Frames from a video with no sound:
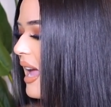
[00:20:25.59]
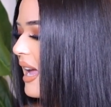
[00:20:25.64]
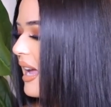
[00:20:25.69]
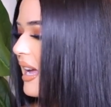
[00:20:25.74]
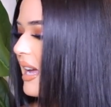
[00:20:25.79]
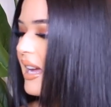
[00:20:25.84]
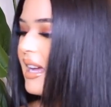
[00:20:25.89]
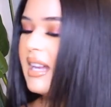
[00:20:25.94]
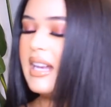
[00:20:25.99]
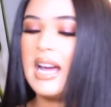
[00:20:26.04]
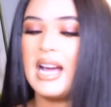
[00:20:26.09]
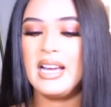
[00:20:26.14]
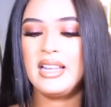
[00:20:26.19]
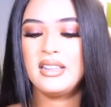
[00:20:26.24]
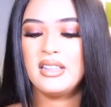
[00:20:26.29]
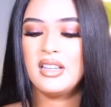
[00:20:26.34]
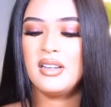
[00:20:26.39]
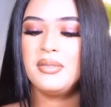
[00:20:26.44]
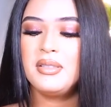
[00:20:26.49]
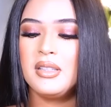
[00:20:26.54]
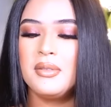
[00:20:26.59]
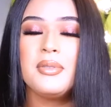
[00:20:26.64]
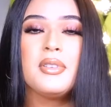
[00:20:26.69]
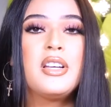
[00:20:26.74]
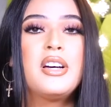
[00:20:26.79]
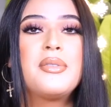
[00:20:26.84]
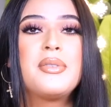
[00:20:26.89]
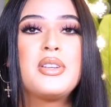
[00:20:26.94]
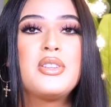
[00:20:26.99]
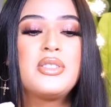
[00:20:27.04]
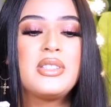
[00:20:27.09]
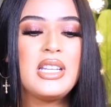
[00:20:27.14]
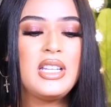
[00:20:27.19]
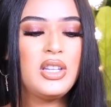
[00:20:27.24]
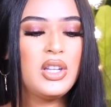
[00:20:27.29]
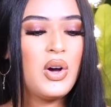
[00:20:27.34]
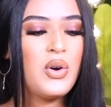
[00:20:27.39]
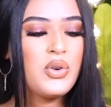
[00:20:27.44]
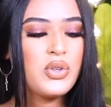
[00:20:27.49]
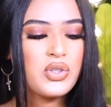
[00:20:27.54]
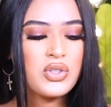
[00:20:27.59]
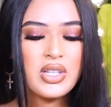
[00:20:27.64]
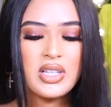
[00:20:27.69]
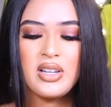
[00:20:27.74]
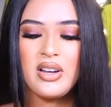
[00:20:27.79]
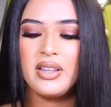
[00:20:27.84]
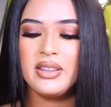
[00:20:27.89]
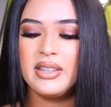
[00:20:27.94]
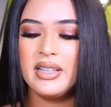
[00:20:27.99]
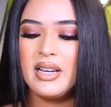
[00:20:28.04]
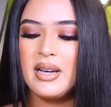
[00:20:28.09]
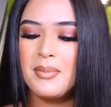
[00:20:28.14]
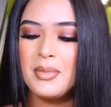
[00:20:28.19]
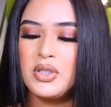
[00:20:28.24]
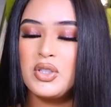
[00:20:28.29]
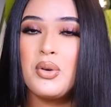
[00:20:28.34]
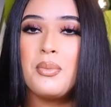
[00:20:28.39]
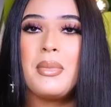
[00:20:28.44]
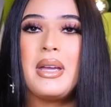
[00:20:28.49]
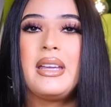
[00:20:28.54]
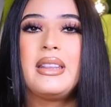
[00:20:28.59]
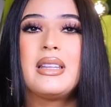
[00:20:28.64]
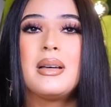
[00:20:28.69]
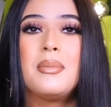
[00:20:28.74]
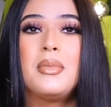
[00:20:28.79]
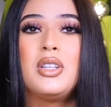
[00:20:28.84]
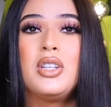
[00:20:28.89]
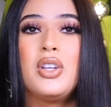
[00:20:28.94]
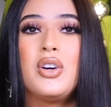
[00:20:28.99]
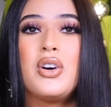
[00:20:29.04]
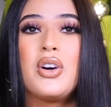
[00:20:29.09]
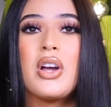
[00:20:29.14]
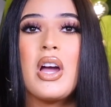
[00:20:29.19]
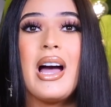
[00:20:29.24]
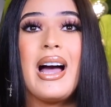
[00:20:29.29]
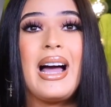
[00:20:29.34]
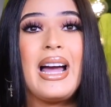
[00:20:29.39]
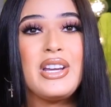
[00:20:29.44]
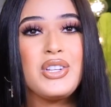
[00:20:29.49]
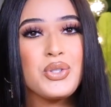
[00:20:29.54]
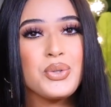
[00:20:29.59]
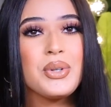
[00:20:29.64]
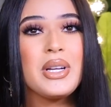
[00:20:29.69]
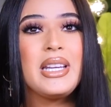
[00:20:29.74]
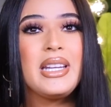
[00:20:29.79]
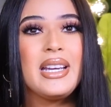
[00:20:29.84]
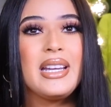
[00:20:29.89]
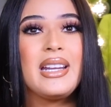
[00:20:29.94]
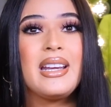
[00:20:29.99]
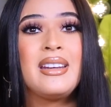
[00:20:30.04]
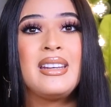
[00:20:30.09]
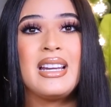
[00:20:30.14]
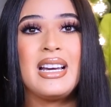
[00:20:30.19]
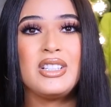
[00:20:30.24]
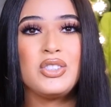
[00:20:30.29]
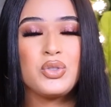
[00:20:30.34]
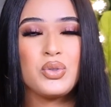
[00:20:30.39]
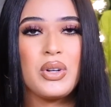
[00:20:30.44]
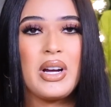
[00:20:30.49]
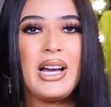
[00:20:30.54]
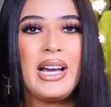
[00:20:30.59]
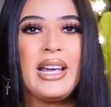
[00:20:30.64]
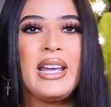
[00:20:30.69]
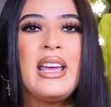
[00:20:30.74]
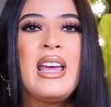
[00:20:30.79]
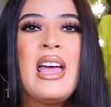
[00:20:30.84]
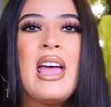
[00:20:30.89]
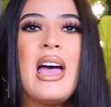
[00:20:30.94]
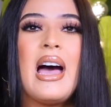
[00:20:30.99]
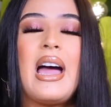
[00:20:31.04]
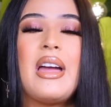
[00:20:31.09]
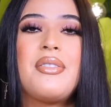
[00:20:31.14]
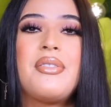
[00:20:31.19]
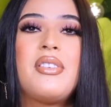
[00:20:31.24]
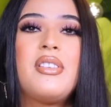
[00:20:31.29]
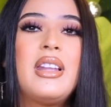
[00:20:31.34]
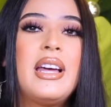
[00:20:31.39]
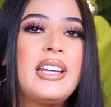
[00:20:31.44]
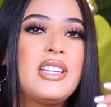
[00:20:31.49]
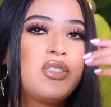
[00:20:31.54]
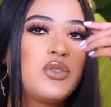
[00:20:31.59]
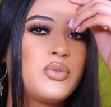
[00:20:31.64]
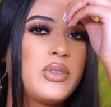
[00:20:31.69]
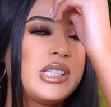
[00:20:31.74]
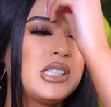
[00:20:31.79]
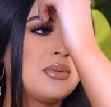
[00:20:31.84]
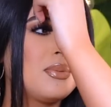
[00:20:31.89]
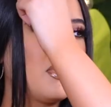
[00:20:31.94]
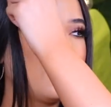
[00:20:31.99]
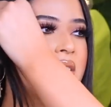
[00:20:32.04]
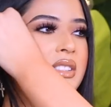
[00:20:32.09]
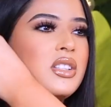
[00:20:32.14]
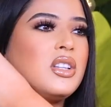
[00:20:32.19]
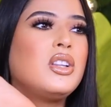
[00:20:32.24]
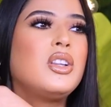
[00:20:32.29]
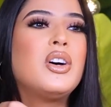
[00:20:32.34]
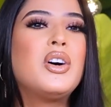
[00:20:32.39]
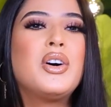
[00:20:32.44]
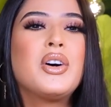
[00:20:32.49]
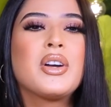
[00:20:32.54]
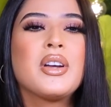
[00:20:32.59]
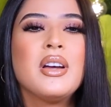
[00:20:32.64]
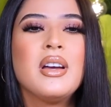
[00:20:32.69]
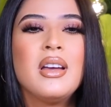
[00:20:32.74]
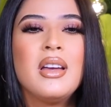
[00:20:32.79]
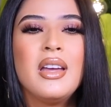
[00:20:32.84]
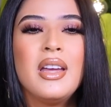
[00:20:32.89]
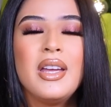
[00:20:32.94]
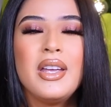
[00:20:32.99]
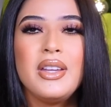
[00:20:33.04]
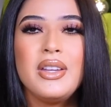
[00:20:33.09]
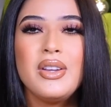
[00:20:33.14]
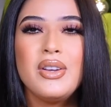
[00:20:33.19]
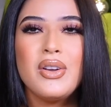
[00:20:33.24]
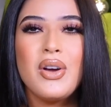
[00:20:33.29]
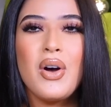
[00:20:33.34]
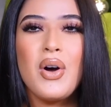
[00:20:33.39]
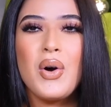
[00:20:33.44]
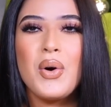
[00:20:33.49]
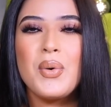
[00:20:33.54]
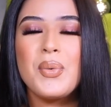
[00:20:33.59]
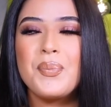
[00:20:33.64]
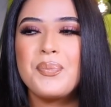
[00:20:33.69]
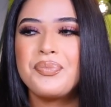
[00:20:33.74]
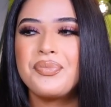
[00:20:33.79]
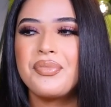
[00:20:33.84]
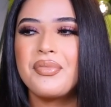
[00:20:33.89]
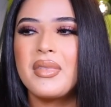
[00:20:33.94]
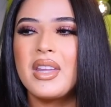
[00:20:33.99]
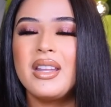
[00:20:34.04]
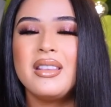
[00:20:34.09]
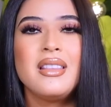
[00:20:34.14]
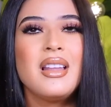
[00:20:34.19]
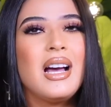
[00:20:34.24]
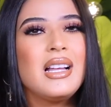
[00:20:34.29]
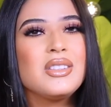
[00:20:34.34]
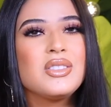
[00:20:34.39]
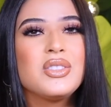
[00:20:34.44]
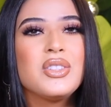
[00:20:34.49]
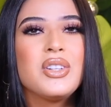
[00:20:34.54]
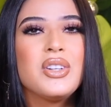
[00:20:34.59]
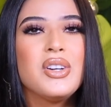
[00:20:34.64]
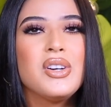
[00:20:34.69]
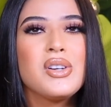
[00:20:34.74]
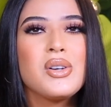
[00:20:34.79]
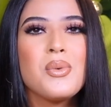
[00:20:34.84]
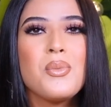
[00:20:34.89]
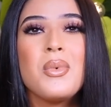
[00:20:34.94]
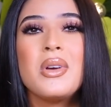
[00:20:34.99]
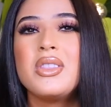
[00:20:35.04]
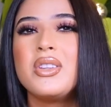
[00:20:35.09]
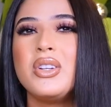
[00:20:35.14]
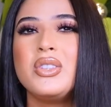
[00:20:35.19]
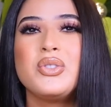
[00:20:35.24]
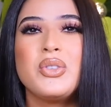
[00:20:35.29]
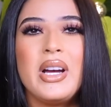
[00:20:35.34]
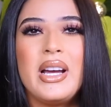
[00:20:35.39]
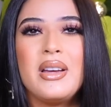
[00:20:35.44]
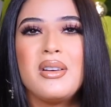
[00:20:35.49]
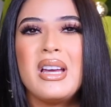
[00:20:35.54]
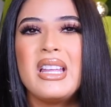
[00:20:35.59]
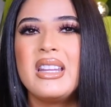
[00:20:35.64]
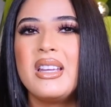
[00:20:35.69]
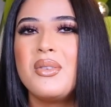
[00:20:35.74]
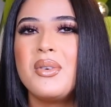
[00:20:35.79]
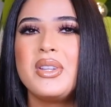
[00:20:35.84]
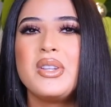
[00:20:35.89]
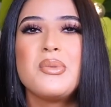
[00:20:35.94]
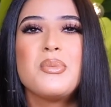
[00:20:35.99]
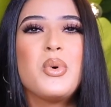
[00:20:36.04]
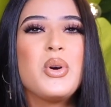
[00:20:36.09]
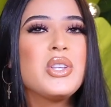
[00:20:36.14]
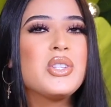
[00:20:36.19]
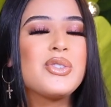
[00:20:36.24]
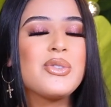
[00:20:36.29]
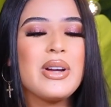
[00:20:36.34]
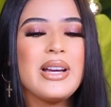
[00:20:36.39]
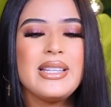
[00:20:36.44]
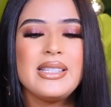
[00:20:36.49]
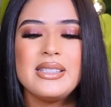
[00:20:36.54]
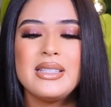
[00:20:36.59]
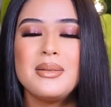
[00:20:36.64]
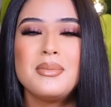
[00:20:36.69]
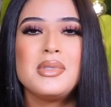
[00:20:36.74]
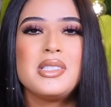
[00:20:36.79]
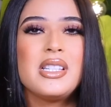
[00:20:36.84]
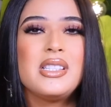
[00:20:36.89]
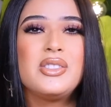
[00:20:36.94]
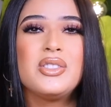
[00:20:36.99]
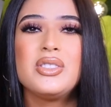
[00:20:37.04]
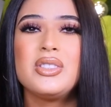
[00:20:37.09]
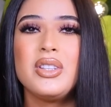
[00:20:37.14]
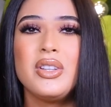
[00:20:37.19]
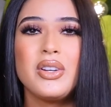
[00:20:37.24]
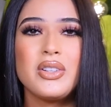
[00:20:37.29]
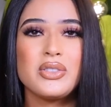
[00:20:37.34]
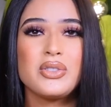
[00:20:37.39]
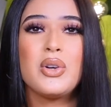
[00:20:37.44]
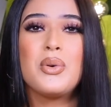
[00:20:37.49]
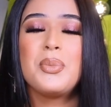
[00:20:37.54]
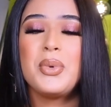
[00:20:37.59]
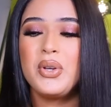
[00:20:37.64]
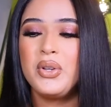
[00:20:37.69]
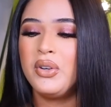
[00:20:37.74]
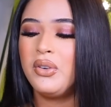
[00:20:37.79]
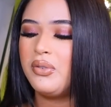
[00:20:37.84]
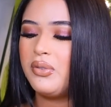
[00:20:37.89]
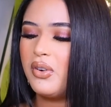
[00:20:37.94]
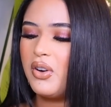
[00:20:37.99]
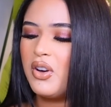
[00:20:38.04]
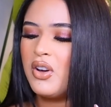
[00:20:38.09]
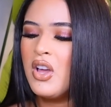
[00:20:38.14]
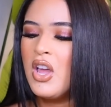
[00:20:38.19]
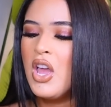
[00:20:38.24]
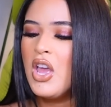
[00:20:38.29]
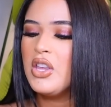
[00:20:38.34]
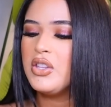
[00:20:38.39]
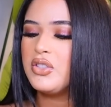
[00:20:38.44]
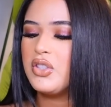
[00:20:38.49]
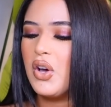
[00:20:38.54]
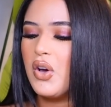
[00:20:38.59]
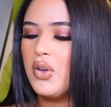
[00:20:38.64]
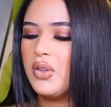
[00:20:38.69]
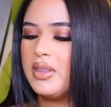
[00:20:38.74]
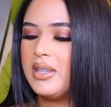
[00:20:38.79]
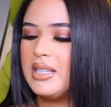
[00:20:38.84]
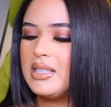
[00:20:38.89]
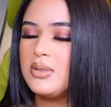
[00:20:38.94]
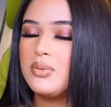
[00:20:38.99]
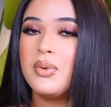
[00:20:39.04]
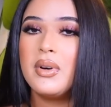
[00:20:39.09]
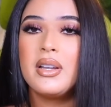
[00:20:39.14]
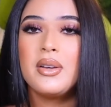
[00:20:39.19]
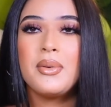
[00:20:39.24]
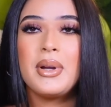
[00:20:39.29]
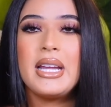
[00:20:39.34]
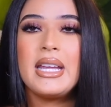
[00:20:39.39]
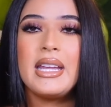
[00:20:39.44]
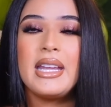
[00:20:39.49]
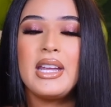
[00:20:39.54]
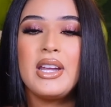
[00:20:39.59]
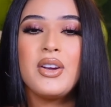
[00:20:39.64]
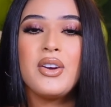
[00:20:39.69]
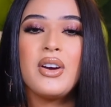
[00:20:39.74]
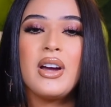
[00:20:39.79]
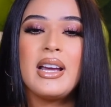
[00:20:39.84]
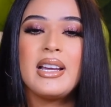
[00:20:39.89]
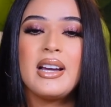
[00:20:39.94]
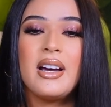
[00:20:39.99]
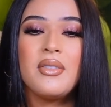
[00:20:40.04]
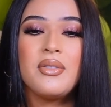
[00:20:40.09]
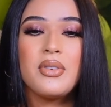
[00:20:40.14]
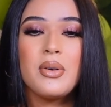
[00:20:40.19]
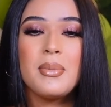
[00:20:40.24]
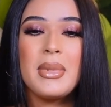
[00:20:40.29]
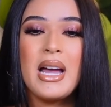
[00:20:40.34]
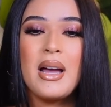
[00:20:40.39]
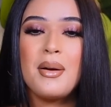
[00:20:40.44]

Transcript: and i love love love using lotion on them to make them look hydrated and not dry i feel like stretch marks look you know not so good when they're dry and then when you moisturize them they just look so beautiful so this one right here i got from